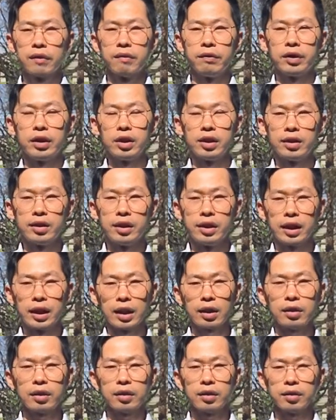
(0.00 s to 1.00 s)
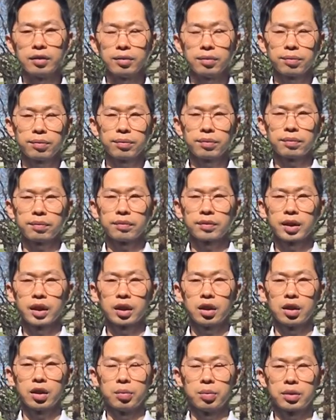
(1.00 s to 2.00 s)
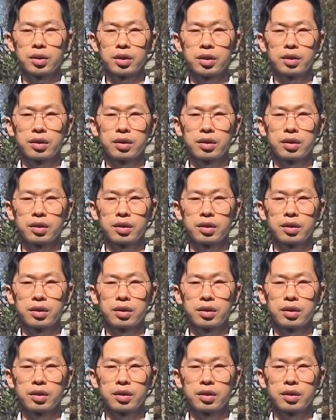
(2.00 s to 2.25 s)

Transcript: with the other herbs.